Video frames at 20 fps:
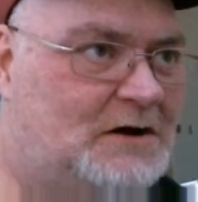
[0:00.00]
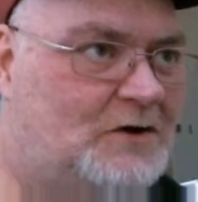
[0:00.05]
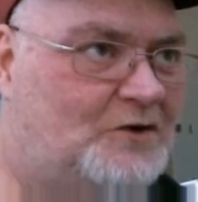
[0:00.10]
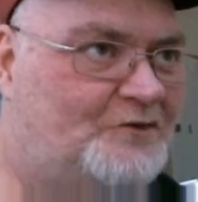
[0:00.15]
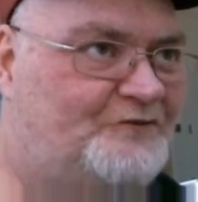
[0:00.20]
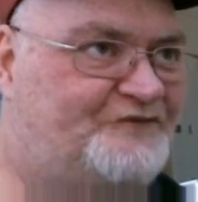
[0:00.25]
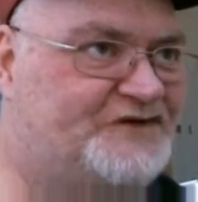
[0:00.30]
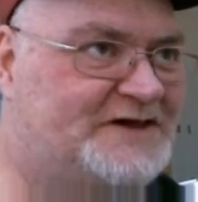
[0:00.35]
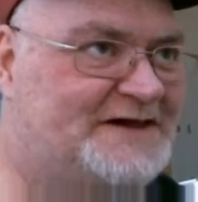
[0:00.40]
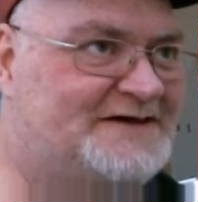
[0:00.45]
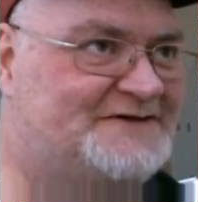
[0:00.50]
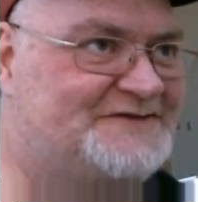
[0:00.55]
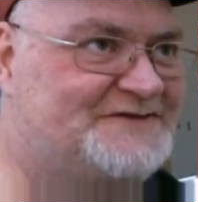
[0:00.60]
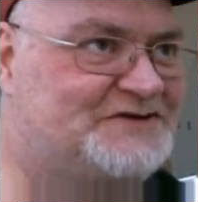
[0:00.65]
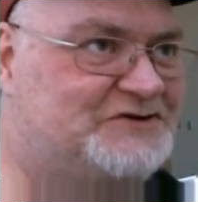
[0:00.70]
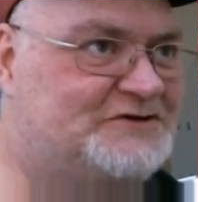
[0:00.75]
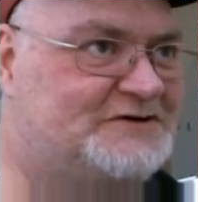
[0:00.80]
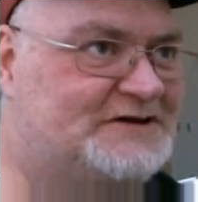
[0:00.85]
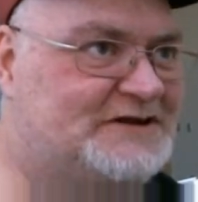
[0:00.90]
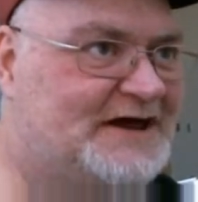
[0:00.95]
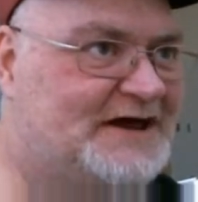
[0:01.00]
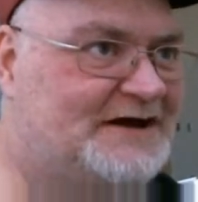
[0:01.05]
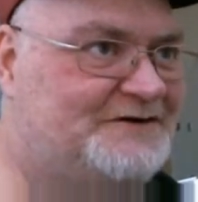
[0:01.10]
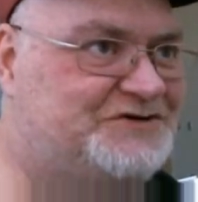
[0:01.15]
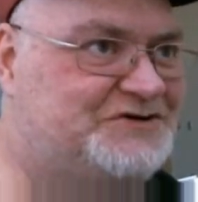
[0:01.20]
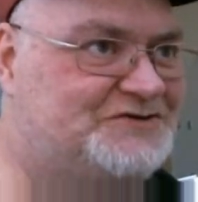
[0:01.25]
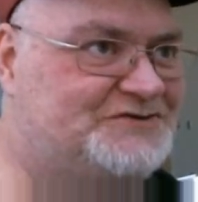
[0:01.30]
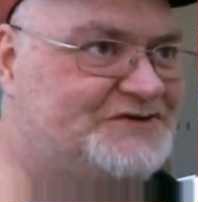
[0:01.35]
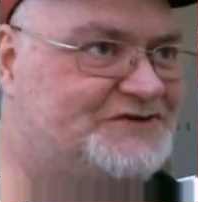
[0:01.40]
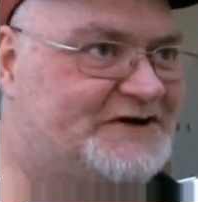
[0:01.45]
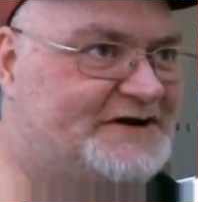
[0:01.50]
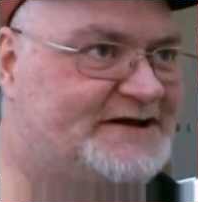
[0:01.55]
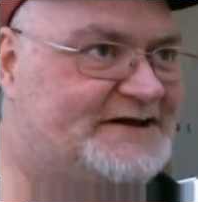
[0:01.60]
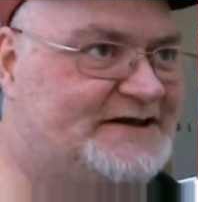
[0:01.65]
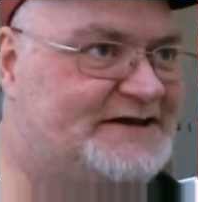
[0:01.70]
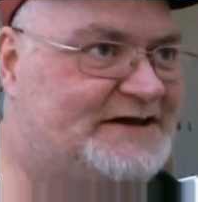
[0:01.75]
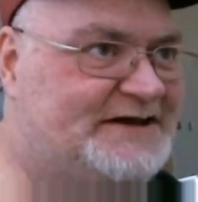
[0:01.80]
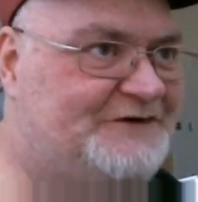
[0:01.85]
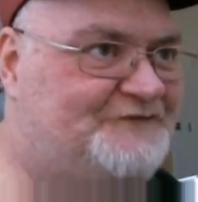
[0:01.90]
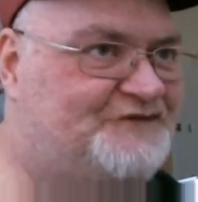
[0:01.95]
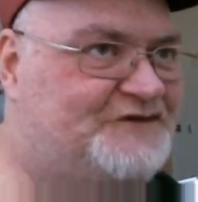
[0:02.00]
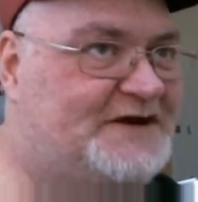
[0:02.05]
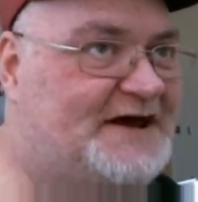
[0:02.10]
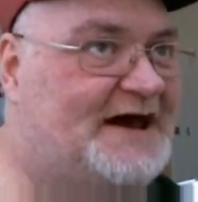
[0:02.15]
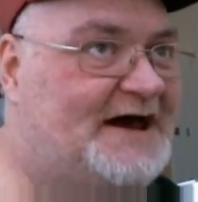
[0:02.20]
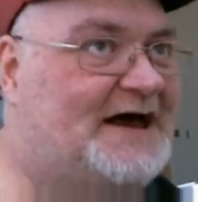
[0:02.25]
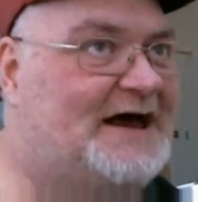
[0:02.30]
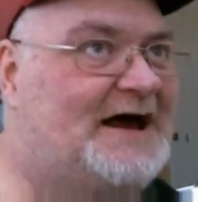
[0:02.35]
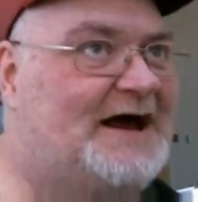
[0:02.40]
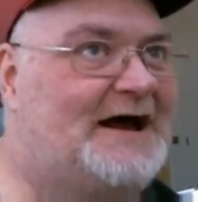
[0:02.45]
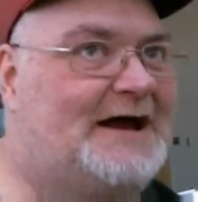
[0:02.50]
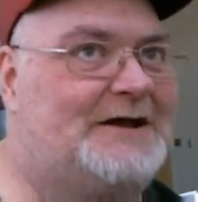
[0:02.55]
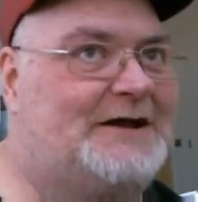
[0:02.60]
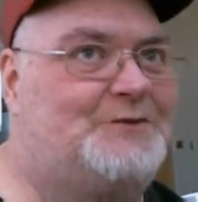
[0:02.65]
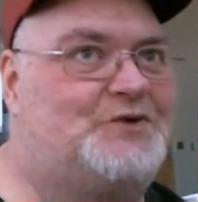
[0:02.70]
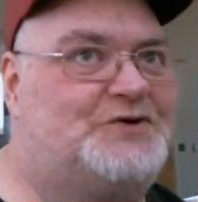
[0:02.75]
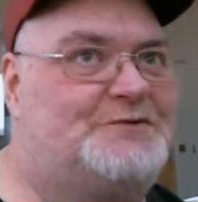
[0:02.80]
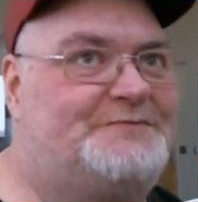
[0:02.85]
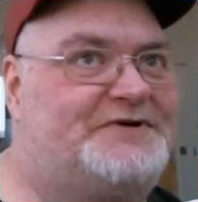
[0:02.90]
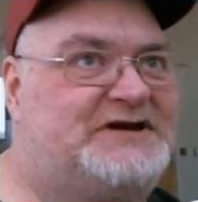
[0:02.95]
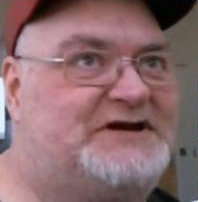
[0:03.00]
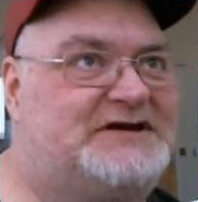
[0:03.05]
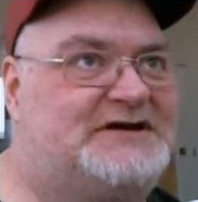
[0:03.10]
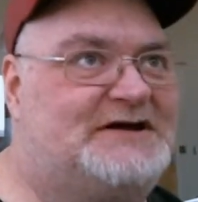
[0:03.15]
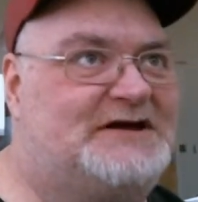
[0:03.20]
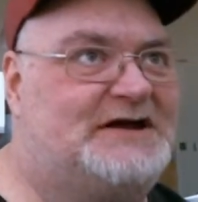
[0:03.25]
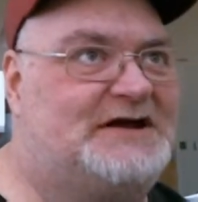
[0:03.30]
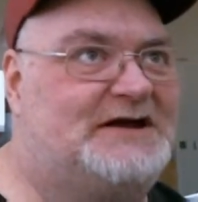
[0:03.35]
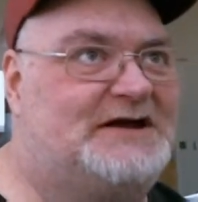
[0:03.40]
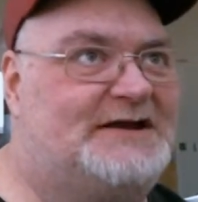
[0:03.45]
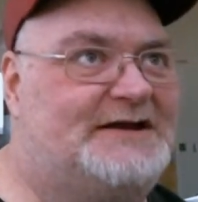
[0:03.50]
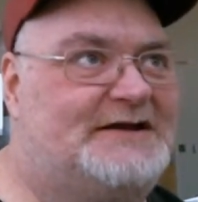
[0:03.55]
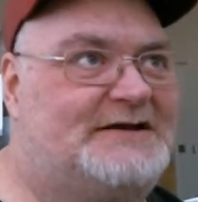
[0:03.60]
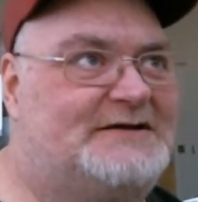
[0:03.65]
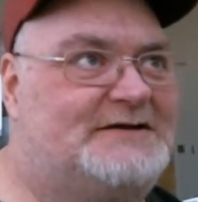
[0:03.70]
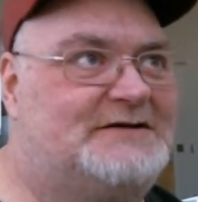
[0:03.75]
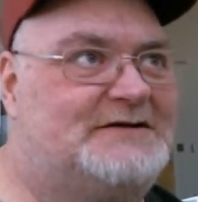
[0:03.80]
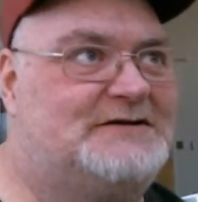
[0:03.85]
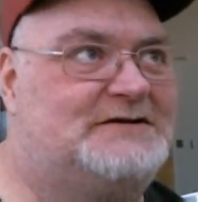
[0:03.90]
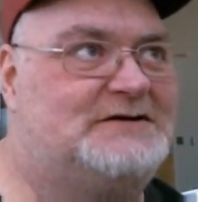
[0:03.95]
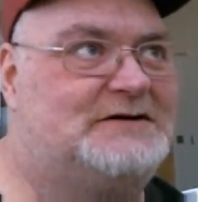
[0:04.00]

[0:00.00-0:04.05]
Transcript: Hopefully I'll see you in a live show tonight. If not, I will be on the